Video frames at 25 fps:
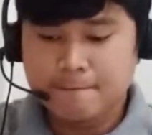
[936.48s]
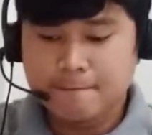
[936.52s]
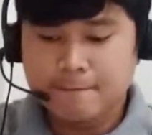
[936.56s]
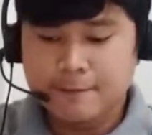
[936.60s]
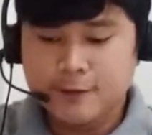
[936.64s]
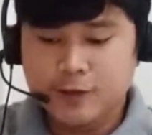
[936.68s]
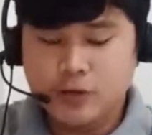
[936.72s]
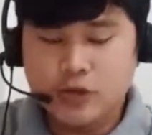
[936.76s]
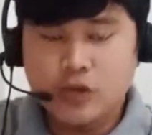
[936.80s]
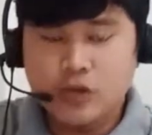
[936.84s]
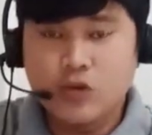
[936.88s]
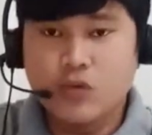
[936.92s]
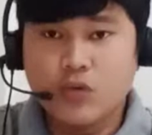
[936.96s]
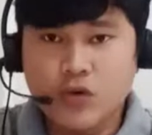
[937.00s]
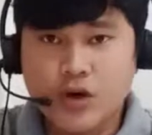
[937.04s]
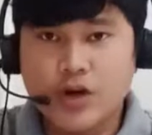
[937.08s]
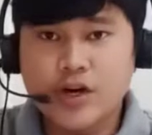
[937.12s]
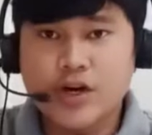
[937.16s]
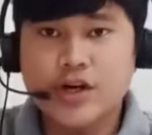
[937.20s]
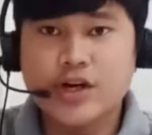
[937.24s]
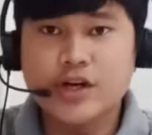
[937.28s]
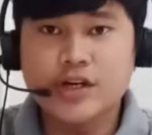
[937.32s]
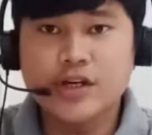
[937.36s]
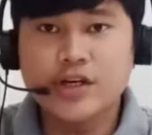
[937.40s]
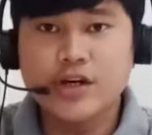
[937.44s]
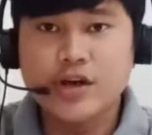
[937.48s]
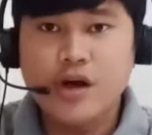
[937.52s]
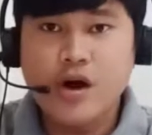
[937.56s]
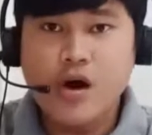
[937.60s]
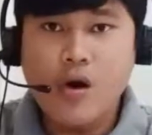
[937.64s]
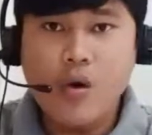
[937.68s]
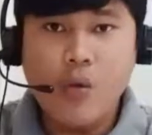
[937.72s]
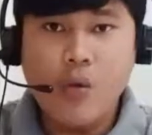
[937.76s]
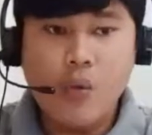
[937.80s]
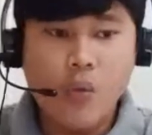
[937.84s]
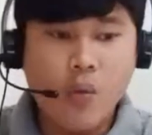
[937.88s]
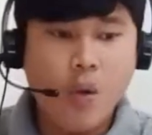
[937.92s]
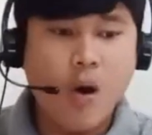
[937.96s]
So the
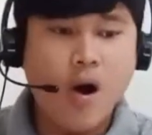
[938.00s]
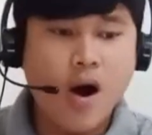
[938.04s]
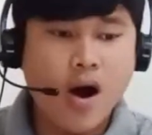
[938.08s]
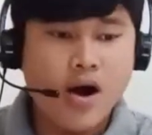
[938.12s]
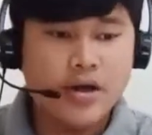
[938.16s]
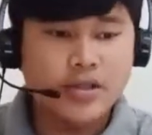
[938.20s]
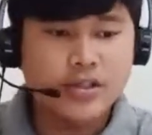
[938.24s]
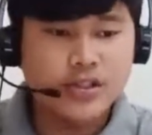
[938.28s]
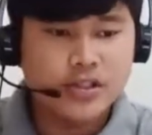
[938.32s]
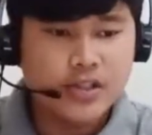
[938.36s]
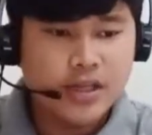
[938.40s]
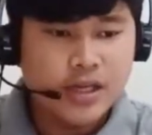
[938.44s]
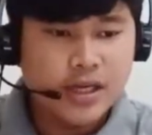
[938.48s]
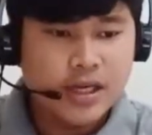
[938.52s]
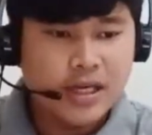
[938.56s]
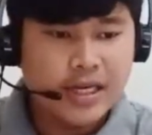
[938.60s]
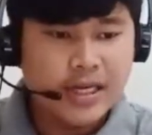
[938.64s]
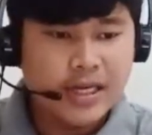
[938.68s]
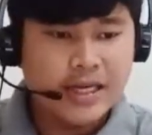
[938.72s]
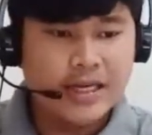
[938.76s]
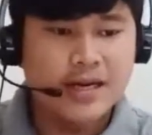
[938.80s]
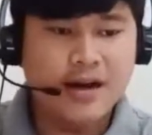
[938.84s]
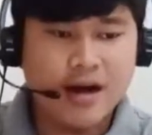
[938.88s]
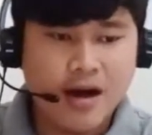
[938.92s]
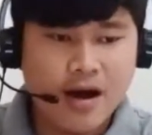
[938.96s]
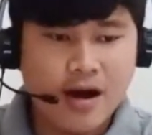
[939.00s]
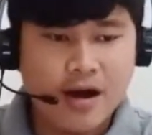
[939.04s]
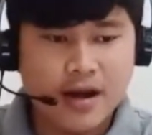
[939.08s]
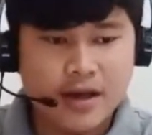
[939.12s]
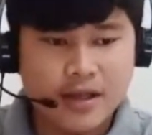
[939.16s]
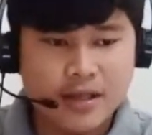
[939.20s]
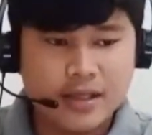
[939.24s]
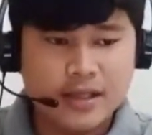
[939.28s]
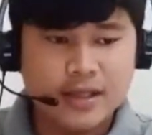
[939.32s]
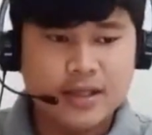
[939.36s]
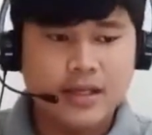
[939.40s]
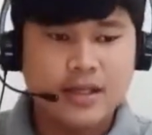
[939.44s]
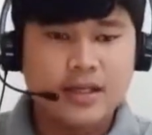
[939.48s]
word was
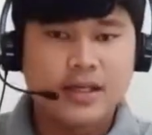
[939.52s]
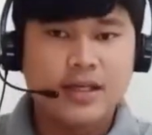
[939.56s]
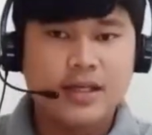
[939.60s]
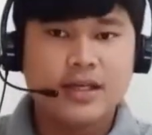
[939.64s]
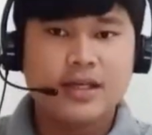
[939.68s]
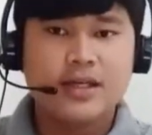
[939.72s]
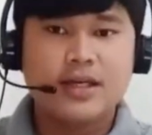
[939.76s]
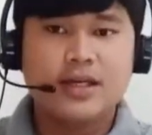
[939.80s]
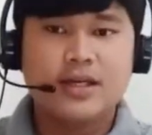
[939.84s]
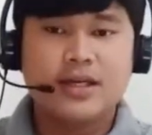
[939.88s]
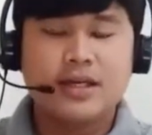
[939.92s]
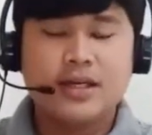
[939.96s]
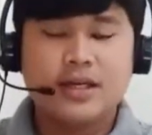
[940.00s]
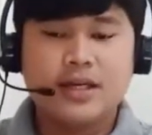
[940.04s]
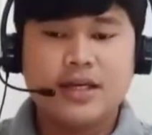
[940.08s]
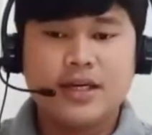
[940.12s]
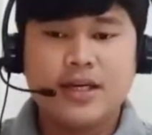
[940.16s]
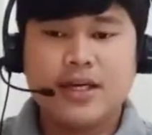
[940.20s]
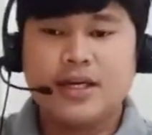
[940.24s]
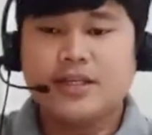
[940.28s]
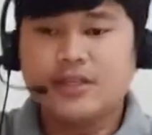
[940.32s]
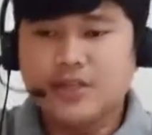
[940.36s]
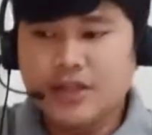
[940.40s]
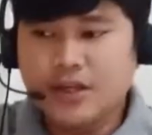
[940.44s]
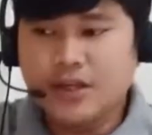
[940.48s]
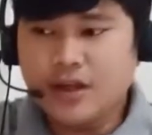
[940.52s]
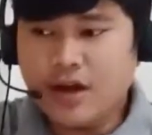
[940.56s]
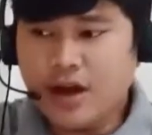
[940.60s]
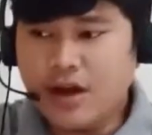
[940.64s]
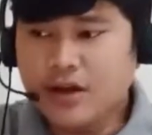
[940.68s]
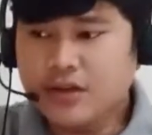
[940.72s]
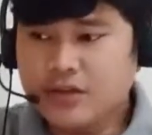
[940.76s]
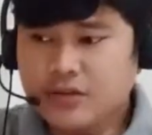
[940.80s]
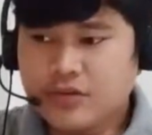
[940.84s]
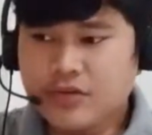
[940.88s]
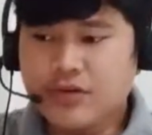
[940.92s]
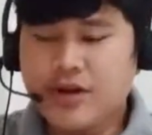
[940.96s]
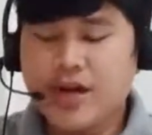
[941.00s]
God. He is an
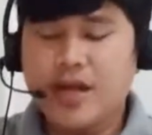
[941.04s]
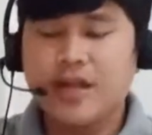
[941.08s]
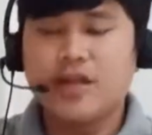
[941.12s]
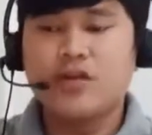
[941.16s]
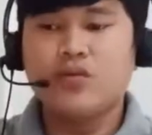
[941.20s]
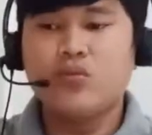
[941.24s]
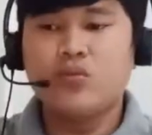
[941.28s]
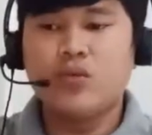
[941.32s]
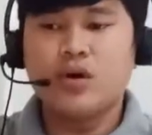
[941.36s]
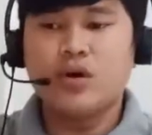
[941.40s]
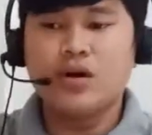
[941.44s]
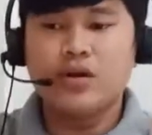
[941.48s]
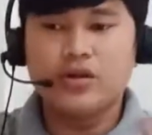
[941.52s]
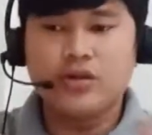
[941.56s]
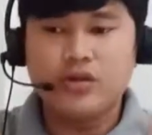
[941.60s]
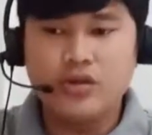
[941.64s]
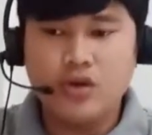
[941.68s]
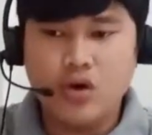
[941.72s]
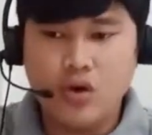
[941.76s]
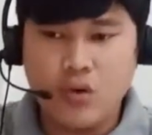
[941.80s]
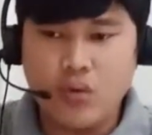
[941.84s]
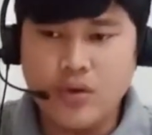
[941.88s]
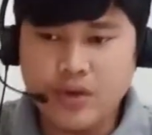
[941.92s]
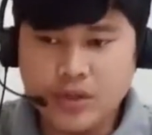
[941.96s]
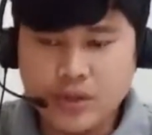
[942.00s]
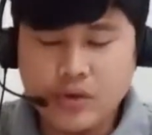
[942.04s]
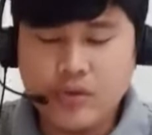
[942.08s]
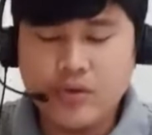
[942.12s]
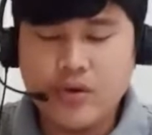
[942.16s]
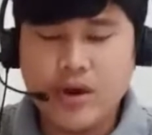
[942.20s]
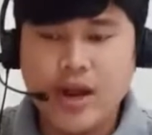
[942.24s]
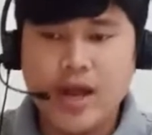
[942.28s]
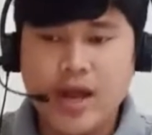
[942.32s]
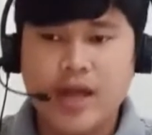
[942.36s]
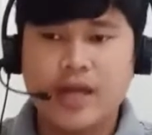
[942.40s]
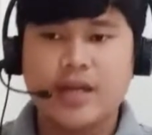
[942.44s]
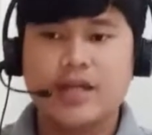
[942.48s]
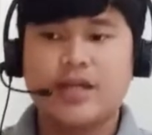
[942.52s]
uncreated one. No one
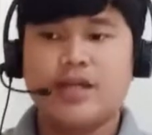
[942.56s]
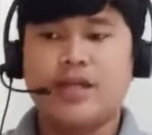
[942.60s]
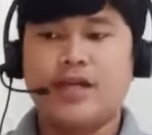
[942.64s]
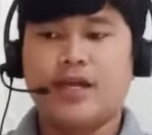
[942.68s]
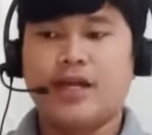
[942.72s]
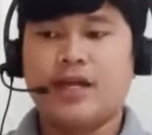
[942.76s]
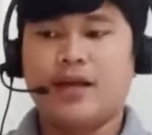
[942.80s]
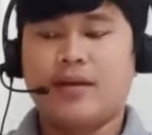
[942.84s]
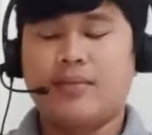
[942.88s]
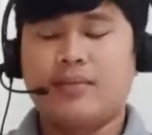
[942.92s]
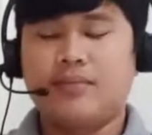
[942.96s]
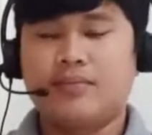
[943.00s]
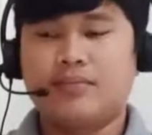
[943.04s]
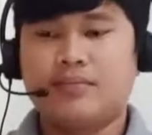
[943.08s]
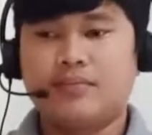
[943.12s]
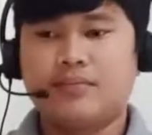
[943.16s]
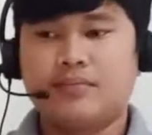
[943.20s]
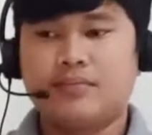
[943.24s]
created him.